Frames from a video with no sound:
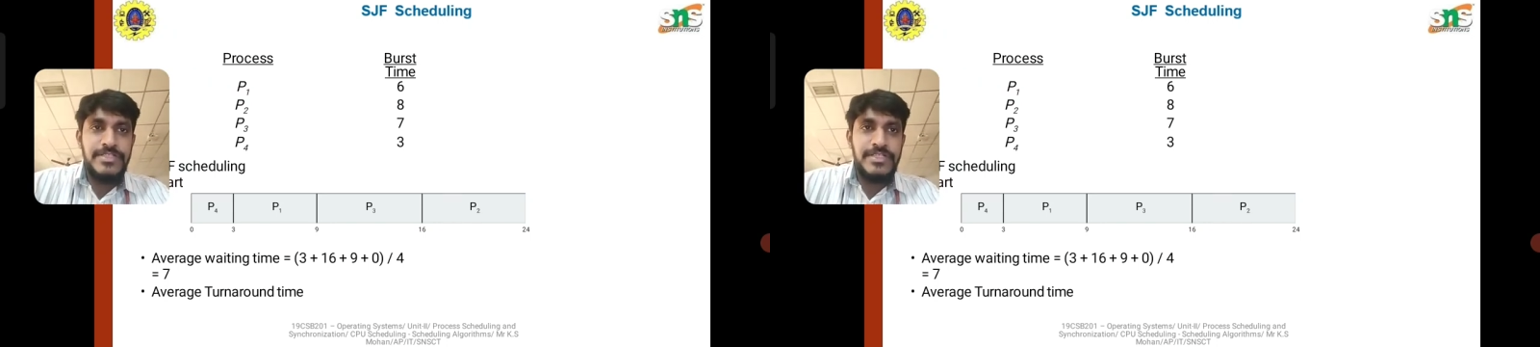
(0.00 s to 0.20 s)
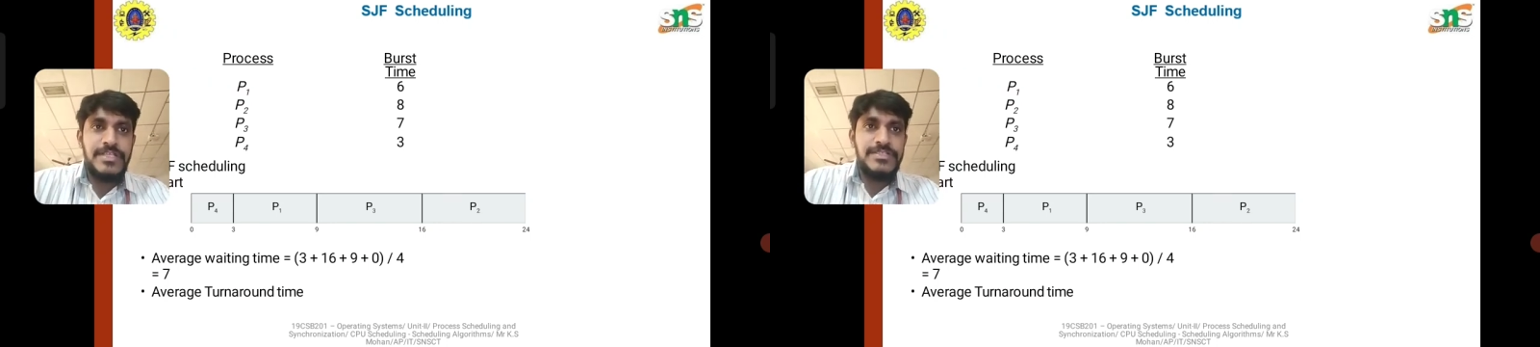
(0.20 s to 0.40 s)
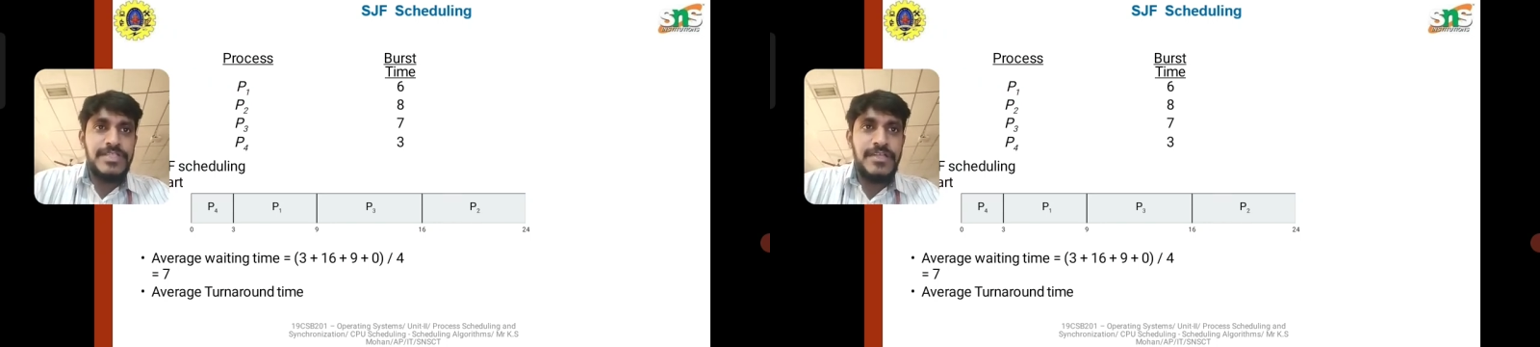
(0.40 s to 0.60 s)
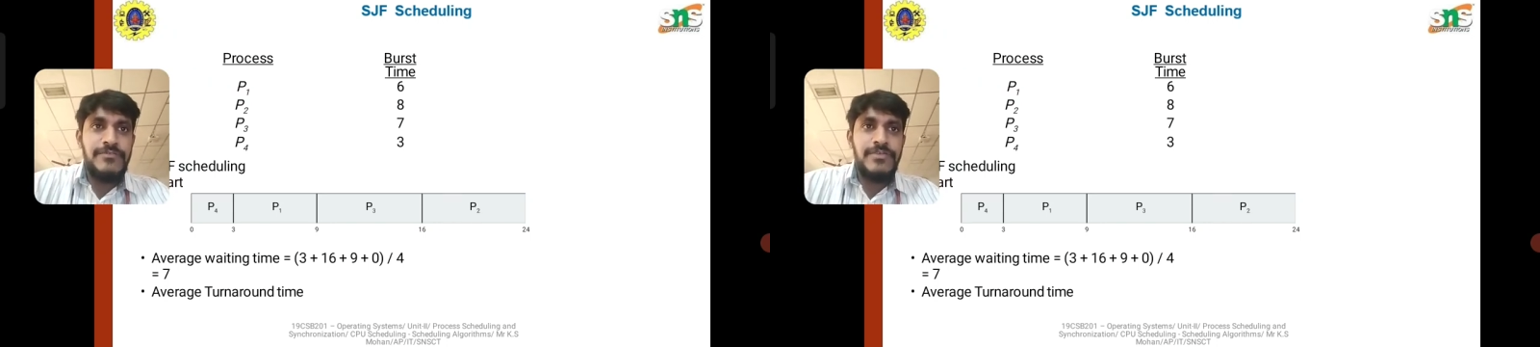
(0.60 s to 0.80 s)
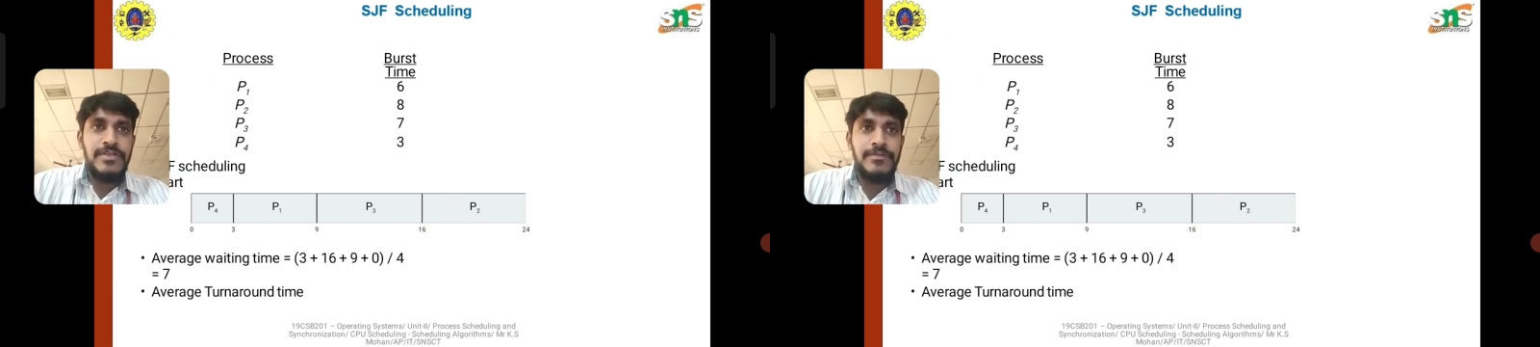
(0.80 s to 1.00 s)
and
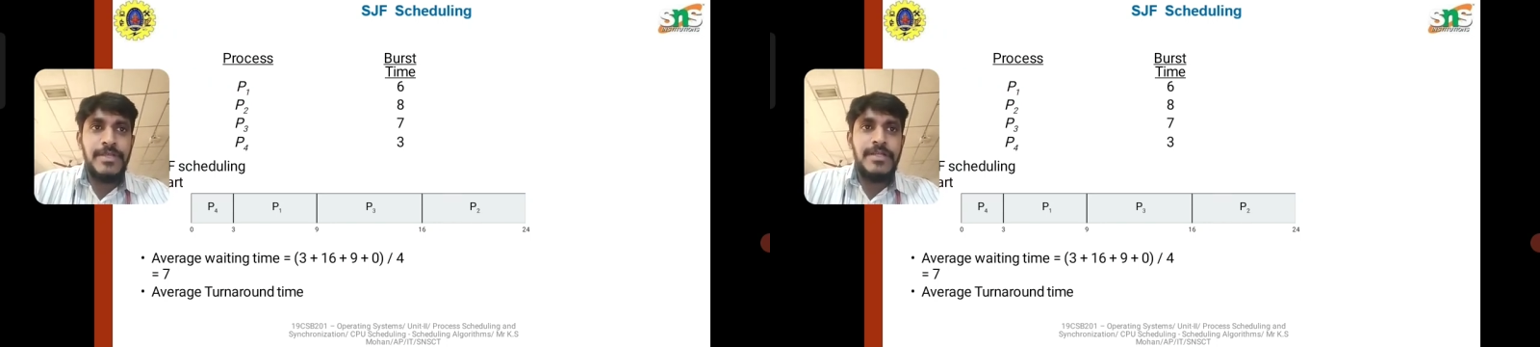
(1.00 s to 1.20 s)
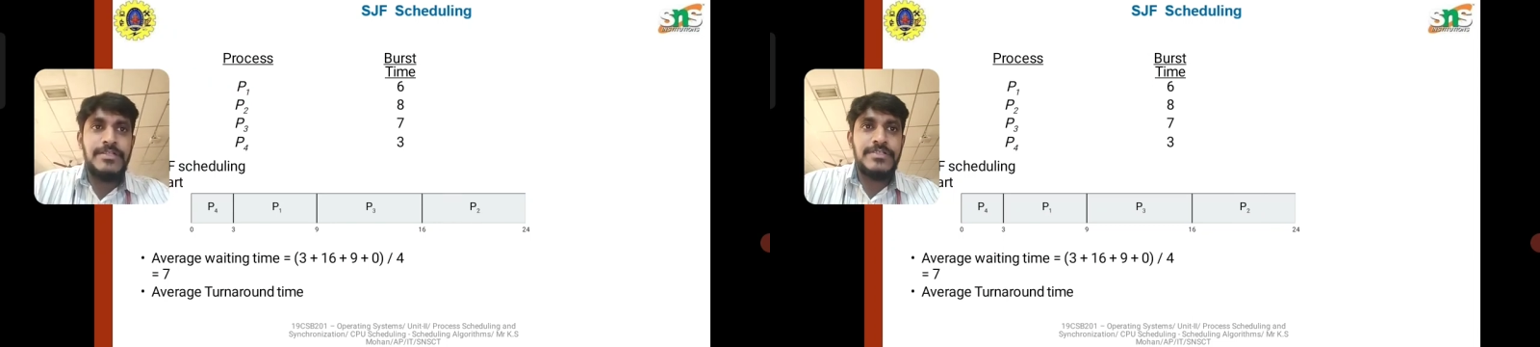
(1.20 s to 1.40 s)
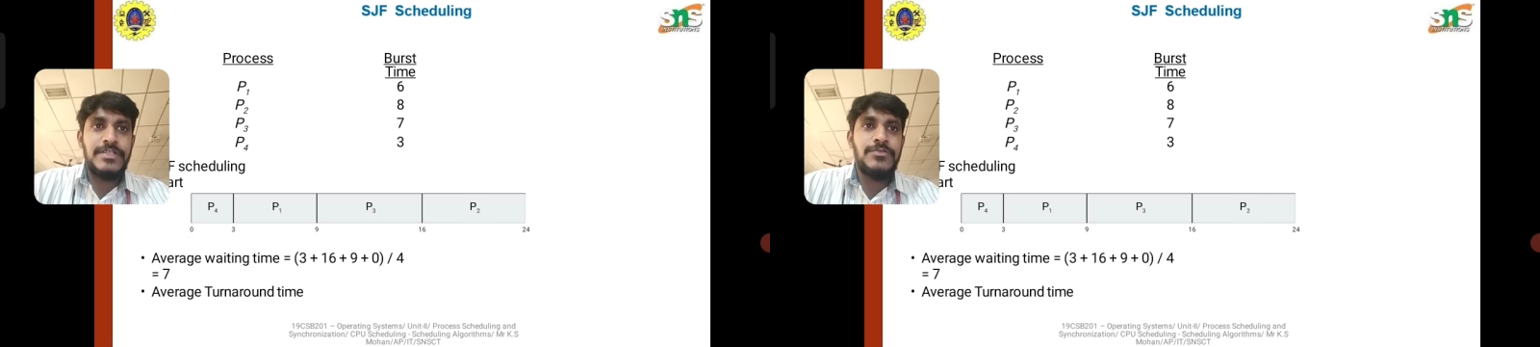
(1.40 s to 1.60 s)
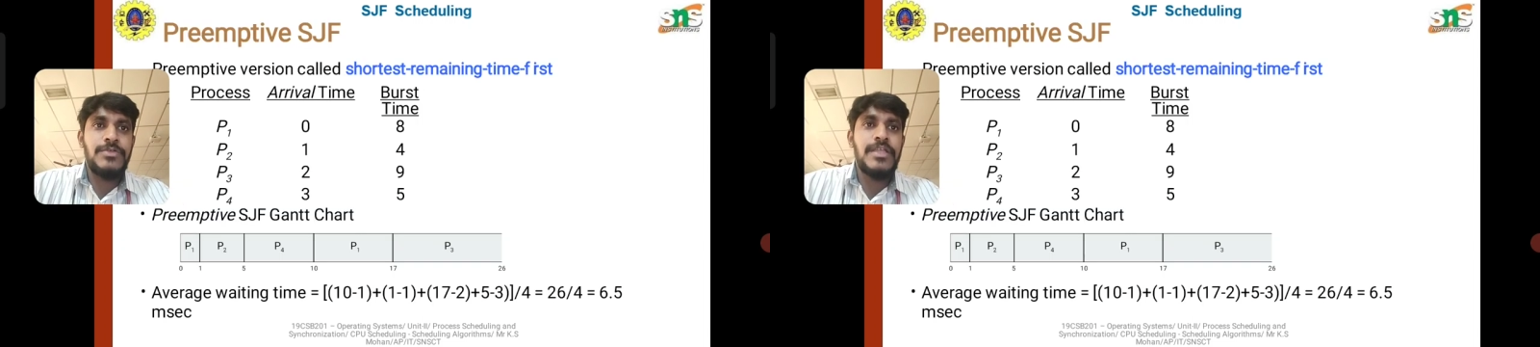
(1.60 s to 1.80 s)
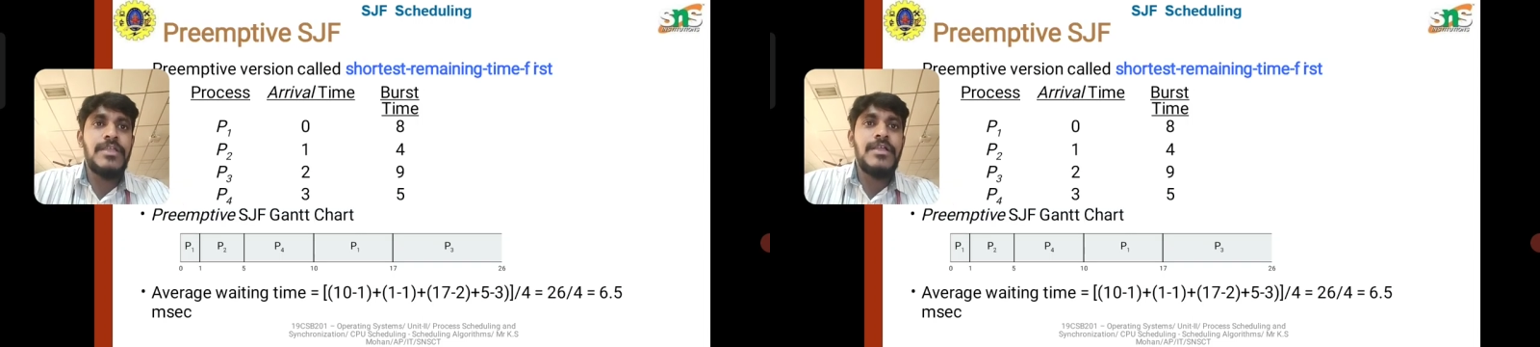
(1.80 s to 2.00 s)
SJF and the priority
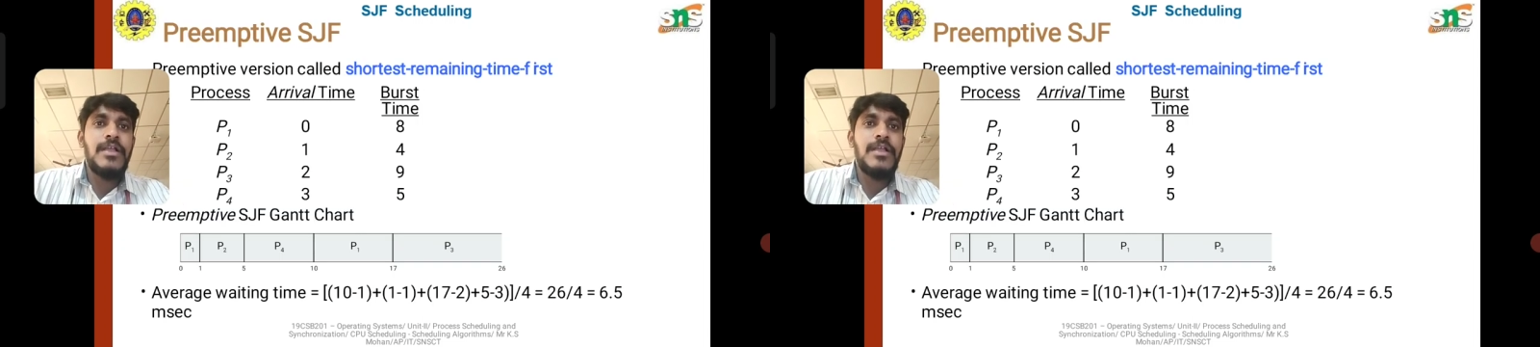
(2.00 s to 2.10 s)
scheduling